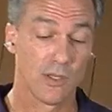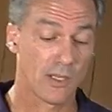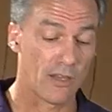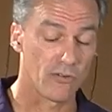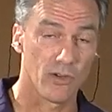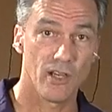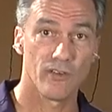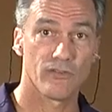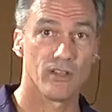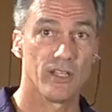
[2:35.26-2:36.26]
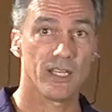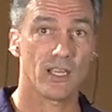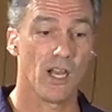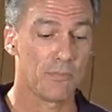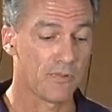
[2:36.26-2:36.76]
Okay, so here's the
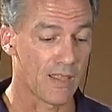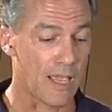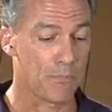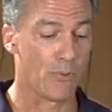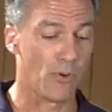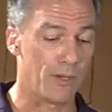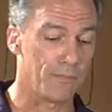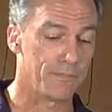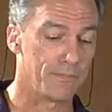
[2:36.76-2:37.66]
lick up to that point.